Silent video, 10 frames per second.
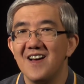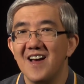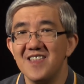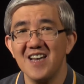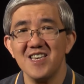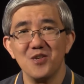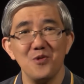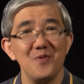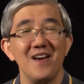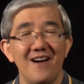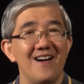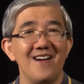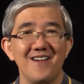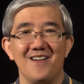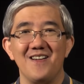And that is who we
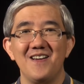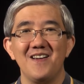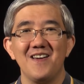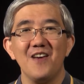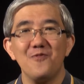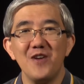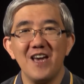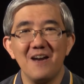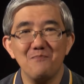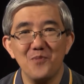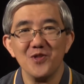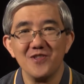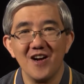are if we have put